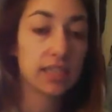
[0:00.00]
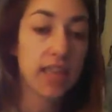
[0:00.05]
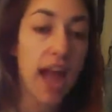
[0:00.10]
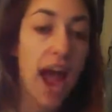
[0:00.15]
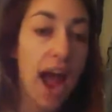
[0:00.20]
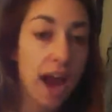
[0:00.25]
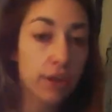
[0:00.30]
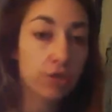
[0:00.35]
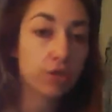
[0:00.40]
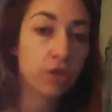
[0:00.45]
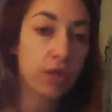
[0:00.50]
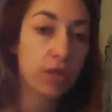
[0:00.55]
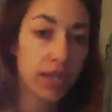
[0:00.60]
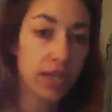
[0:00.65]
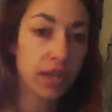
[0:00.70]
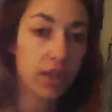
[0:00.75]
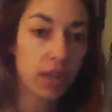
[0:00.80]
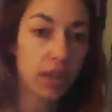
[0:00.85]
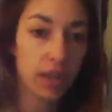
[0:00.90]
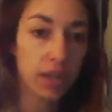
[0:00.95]
actually
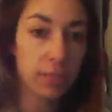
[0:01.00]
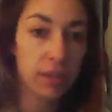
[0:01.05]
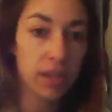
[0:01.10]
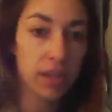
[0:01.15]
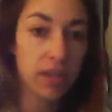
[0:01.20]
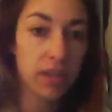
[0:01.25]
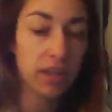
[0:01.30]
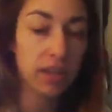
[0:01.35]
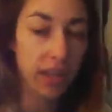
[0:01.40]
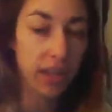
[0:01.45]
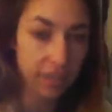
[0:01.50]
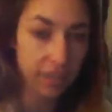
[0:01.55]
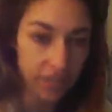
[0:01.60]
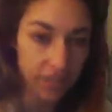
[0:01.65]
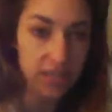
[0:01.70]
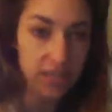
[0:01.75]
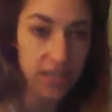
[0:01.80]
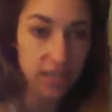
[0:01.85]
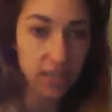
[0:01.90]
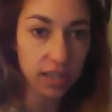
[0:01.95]
killing me,
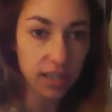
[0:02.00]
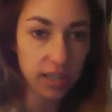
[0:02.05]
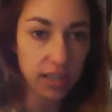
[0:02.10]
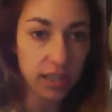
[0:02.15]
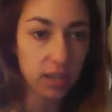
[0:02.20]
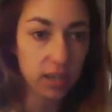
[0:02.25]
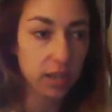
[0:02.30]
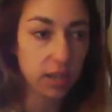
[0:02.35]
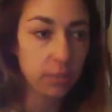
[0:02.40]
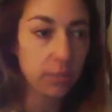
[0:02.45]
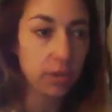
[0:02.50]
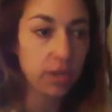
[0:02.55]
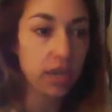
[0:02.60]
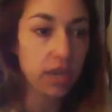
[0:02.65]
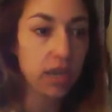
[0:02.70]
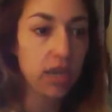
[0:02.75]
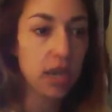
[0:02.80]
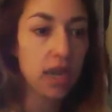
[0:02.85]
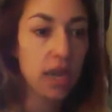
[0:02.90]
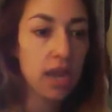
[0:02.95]
physically killing
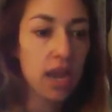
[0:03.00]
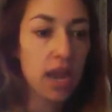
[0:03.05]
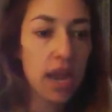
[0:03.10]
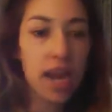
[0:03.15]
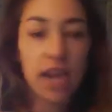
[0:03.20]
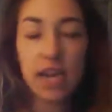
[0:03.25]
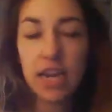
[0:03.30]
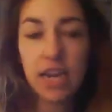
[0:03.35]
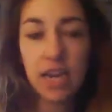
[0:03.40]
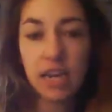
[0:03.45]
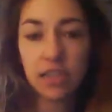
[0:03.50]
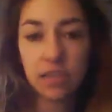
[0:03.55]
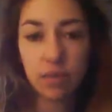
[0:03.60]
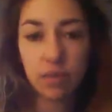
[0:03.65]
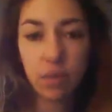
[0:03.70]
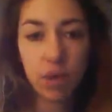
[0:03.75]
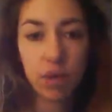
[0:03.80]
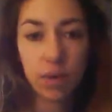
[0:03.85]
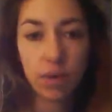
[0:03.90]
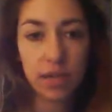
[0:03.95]
me. And he doesn't
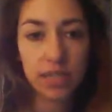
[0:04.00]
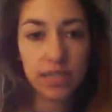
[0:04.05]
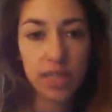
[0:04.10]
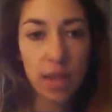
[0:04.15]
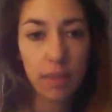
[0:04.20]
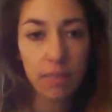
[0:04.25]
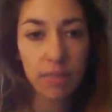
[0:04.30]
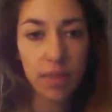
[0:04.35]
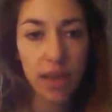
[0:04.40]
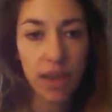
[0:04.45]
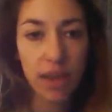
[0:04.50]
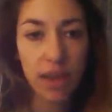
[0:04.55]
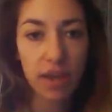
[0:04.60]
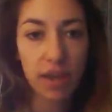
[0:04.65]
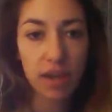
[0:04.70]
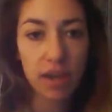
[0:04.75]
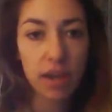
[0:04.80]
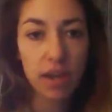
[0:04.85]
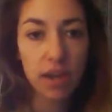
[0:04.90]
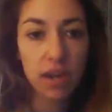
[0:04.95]
want to accept that.
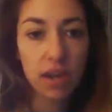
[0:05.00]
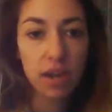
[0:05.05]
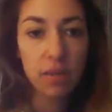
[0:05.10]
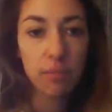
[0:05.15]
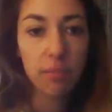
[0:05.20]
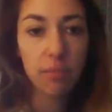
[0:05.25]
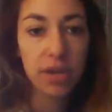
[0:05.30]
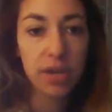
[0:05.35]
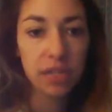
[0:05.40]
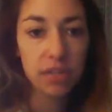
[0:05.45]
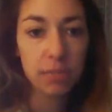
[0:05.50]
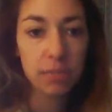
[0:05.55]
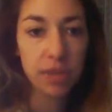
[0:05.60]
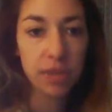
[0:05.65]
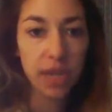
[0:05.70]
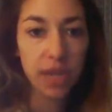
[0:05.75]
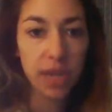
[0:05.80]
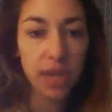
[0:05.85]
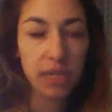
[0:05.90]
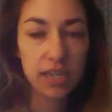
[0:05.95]
But it's
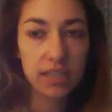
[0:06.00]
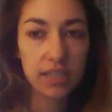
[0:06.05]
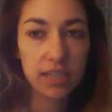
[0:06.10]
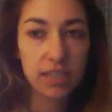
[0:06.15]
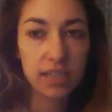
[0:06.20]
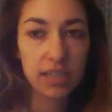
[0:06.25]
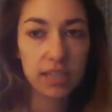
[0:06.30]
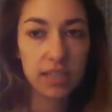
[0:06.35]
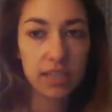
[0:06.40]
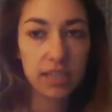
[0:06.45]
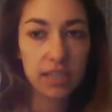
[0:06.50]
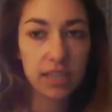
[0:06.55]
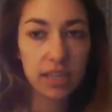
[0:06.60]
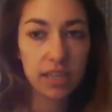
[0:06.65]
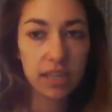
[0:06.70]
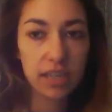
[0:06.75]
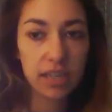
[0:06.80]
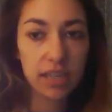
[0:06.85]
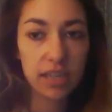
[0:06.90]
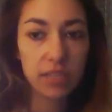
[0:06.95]
because
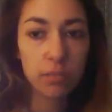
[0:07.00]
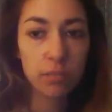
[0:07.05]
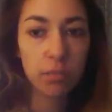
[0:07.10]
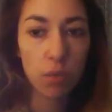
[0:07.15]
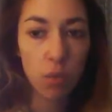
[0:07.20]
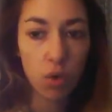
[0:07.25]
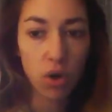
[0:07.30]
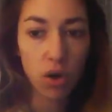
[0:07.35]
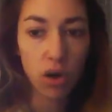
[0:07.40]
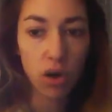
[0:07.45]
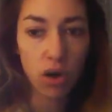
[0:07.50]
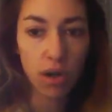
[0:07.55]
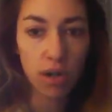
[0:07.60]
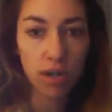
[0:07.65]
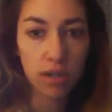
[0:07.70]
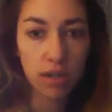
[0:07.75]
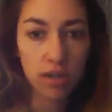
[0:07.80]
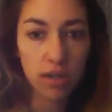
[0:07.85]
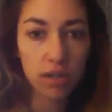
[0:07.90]
he's a moron.